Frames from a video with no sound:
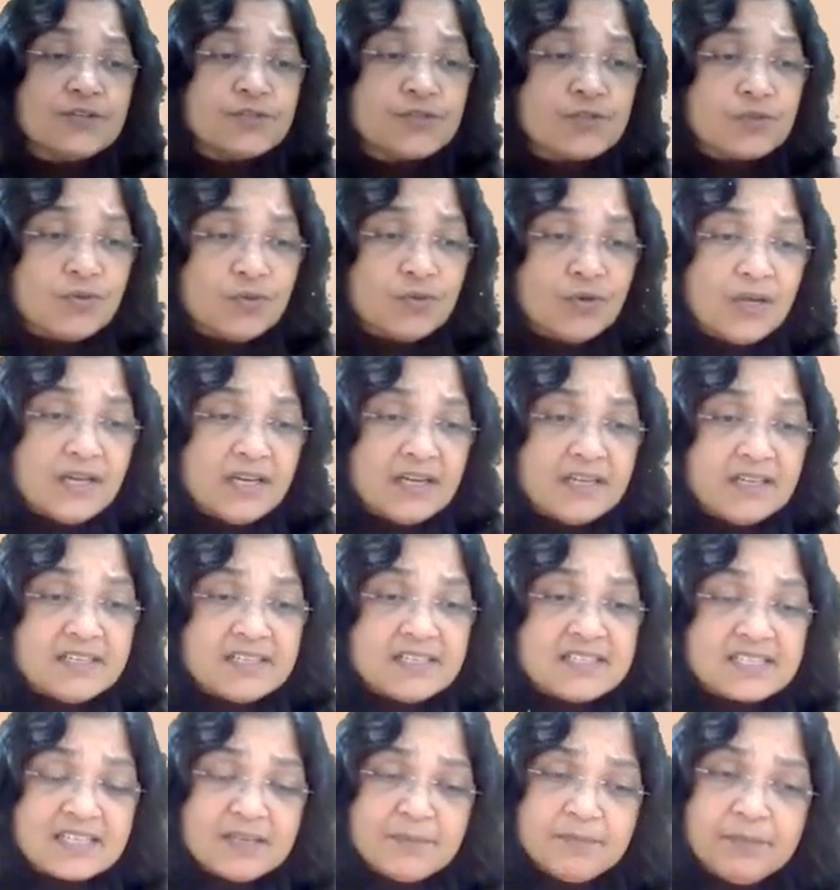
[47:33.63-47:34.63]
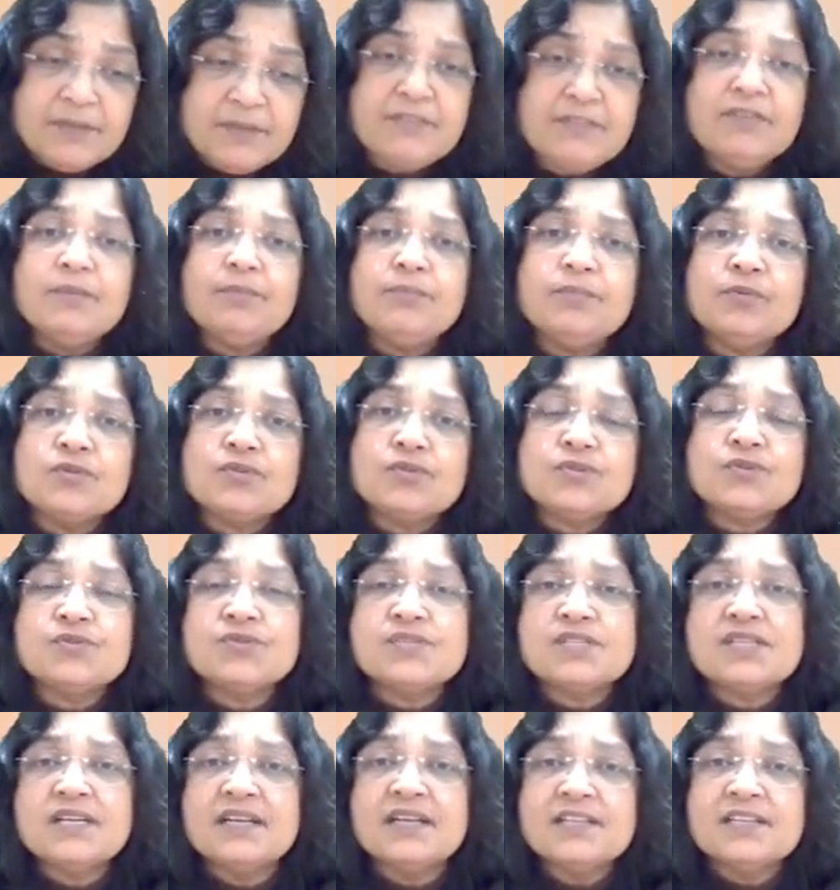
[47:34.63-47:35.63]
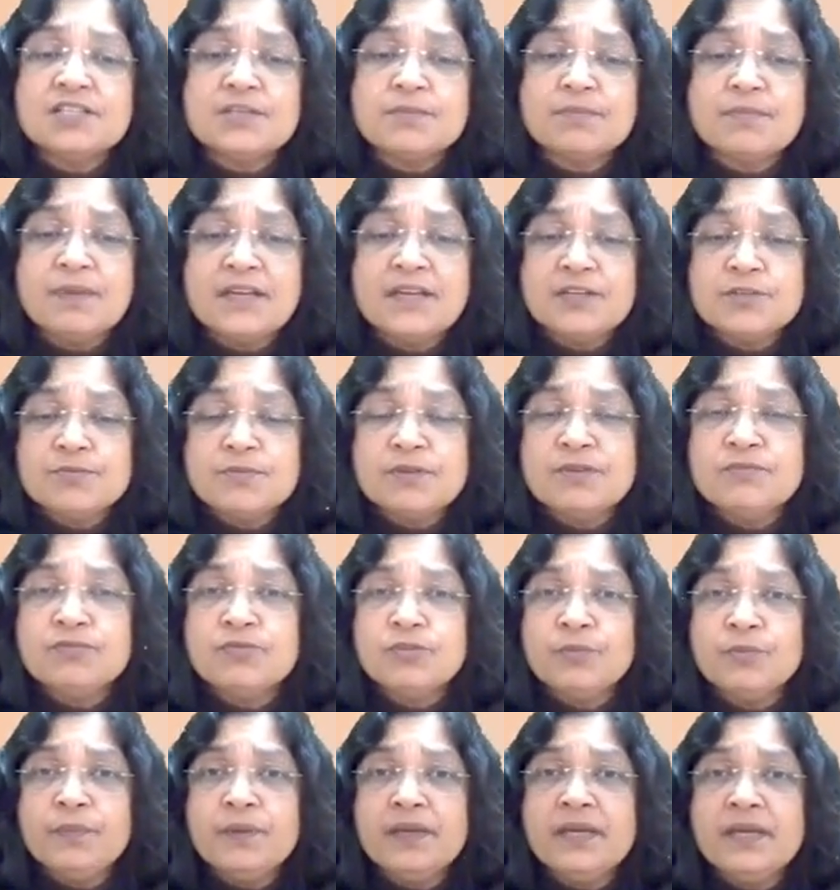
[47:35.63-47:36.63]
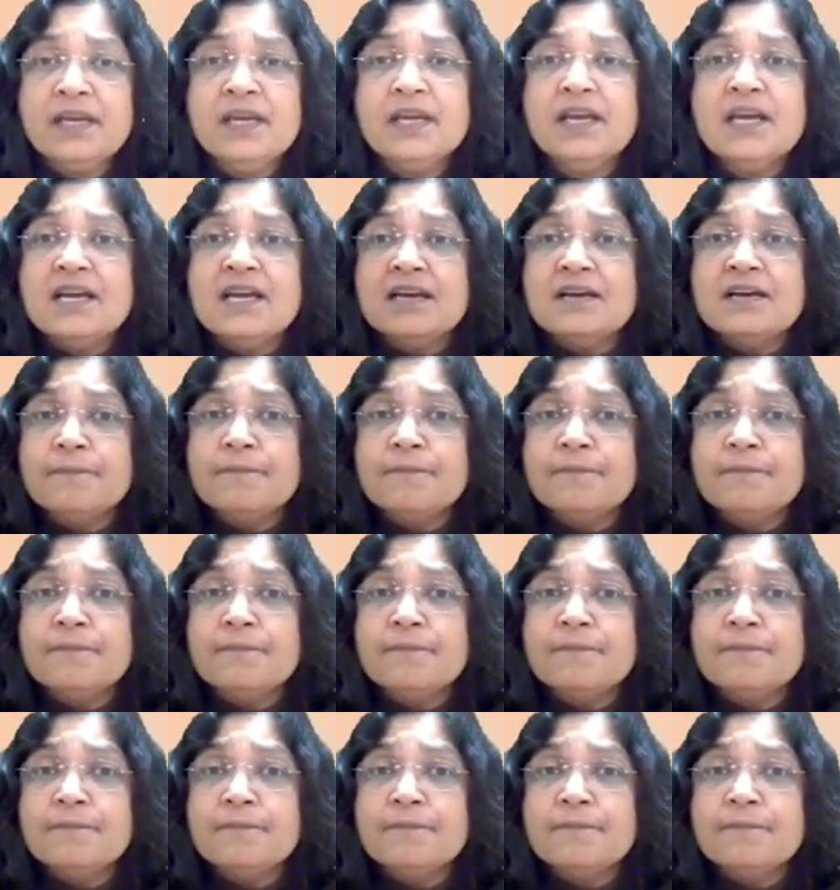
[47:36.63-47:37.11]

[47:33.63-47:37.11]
So descriptive approach to strategic management would be